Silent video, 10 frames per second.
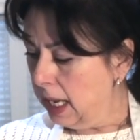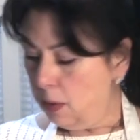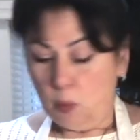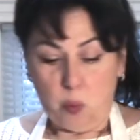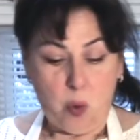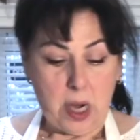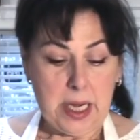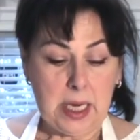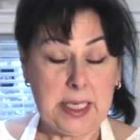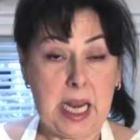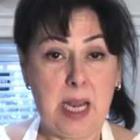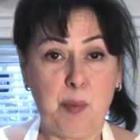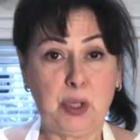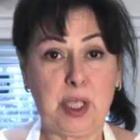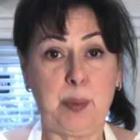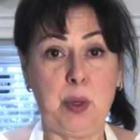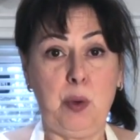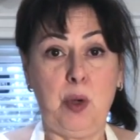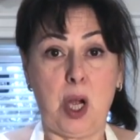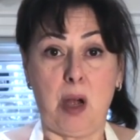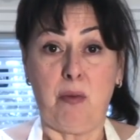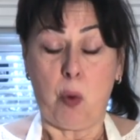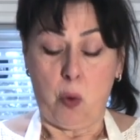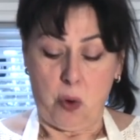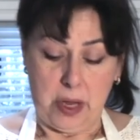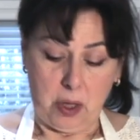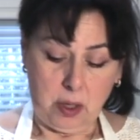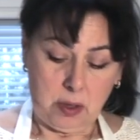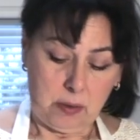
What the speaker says: 1 tablespoon of oil.